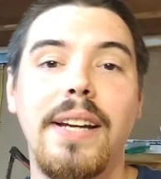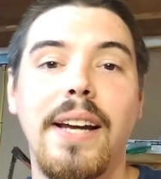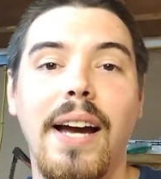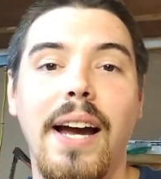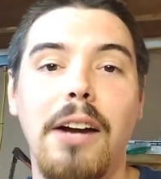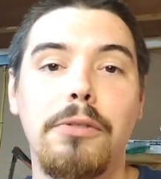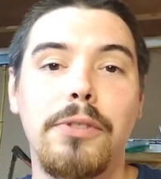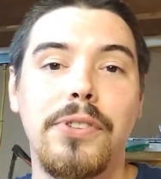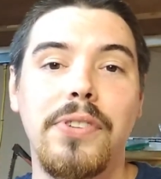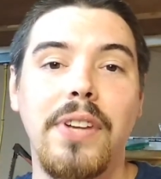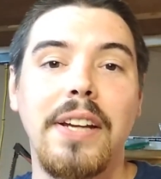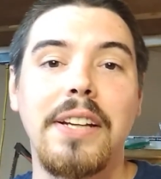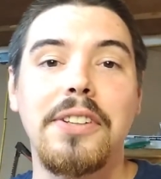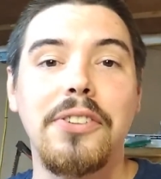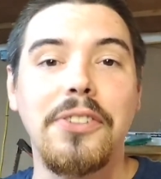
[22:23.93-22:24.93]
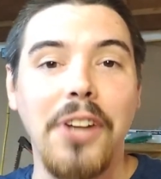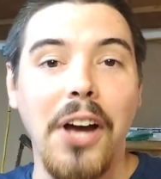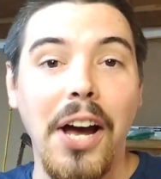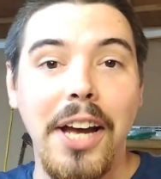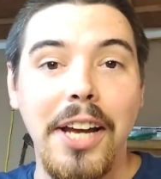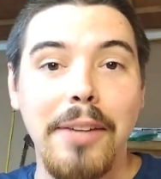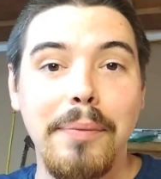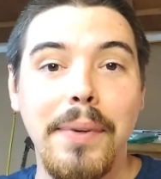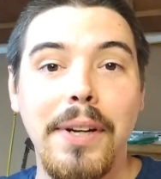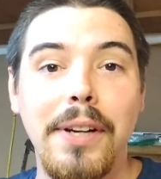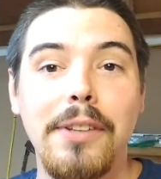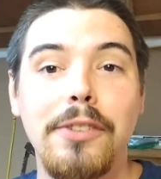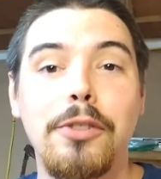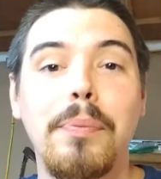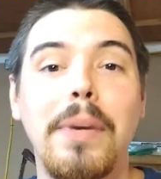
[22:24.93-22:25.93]
I would say it's time
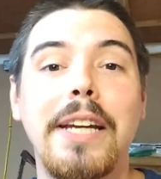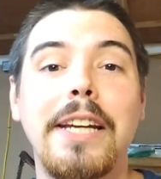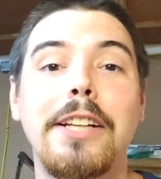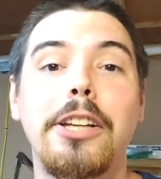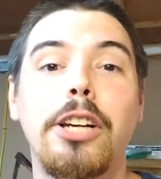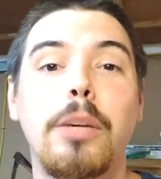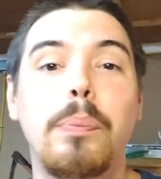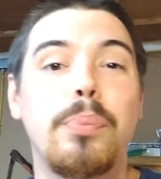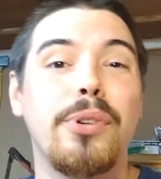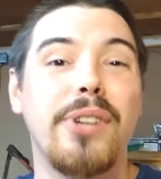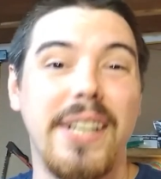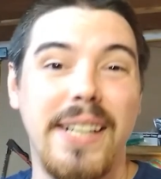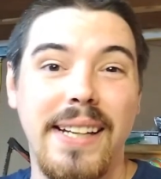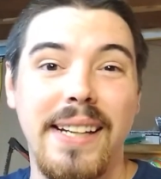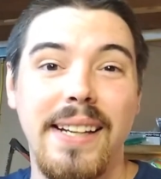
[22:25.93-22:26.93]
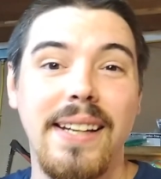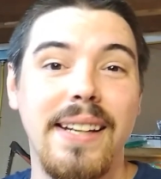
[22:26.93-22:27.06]
to make it look pretty,